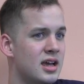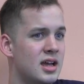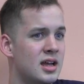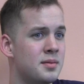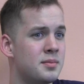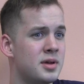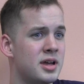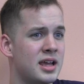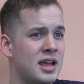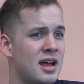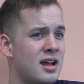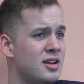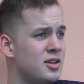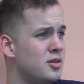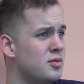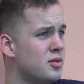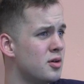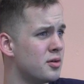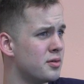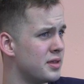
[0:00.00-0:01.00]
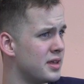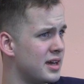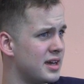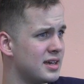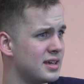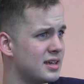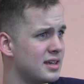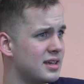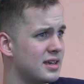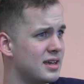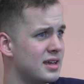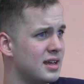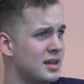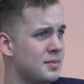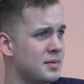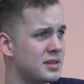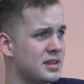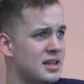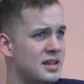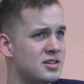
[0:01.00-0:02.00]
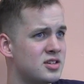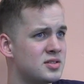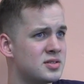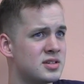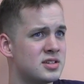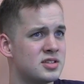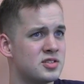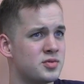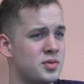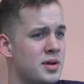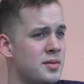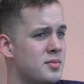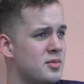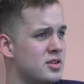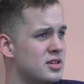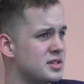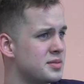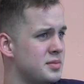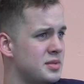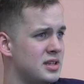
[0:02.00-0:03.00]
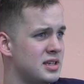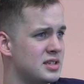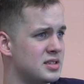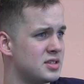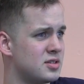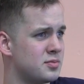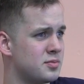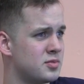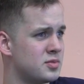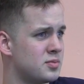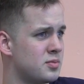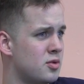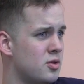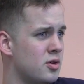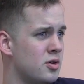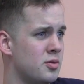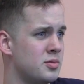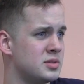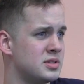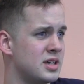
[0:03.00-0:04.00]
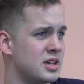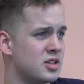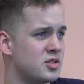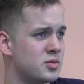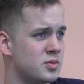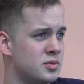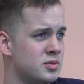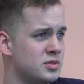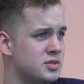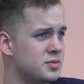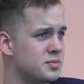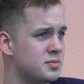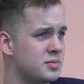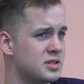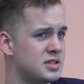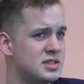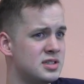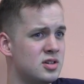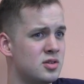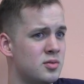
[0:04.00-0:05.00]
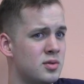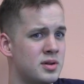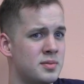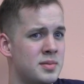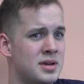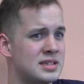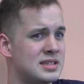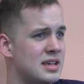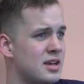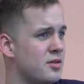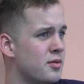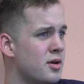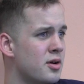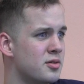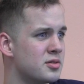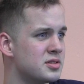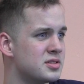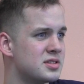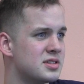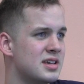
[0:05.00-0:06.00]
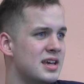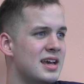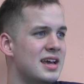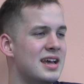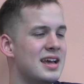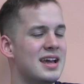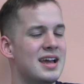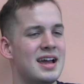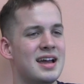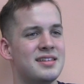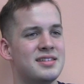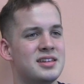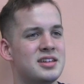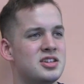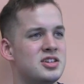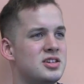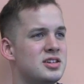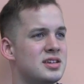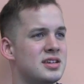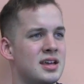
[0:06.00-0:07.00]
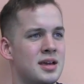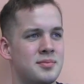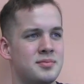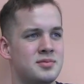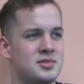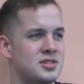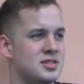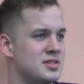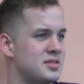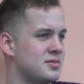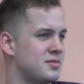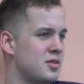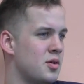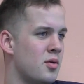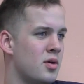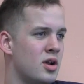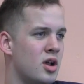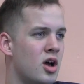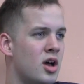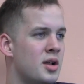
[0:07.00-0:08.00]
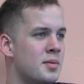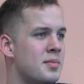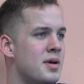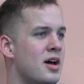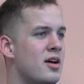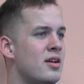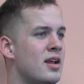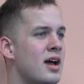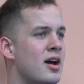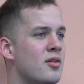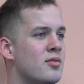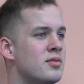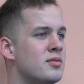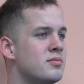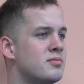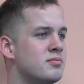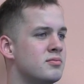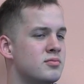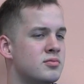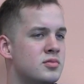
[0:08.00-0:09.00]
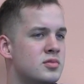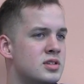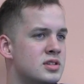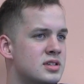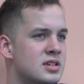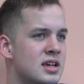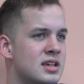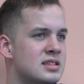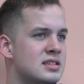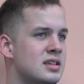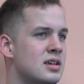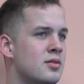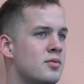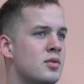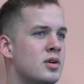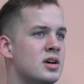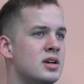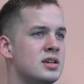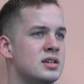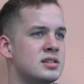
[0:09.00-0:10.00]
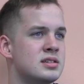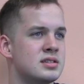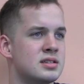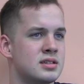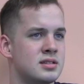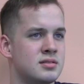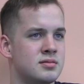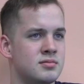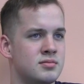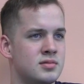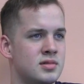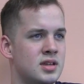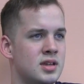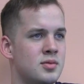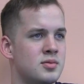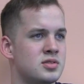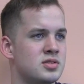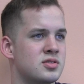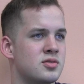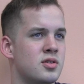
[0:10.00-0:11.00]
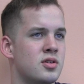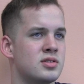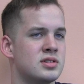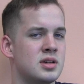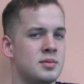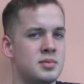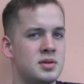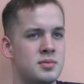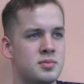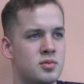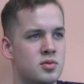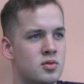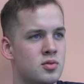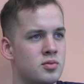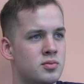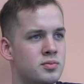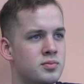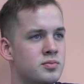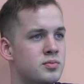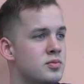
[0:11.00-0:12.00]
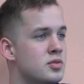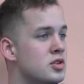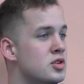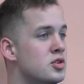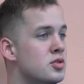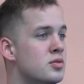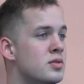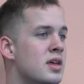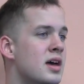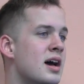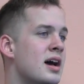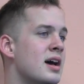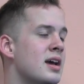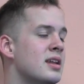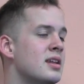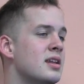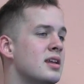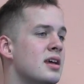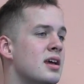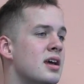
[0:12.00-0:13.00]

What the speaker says: And I'm like, "How do you know that?" I'm like, "That just because it's rainbow doesn't mean they support homosexuals, but still, what makes that gross?" And then she kept just going on about how disgusting it was, and it was gross how people would do that.